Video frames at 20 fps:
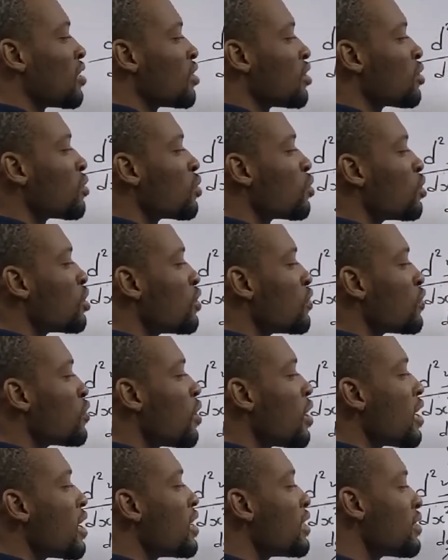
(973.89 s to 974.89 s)
So
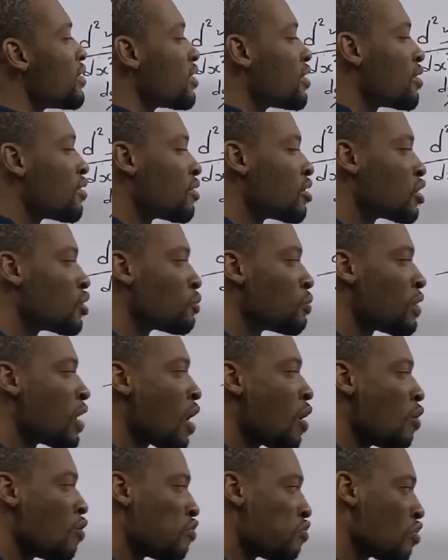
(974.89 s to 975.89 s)
twenty-four s raised to the power of